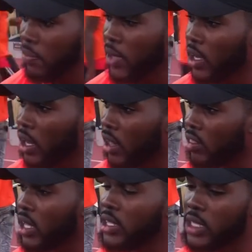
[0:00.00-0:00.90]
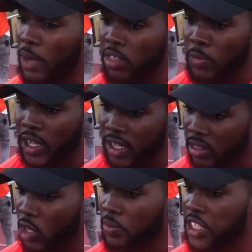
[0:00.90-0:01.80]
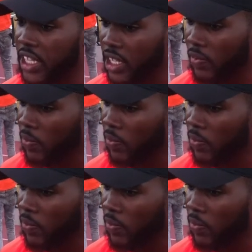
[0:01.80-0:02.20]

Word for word: because top spot is the objective.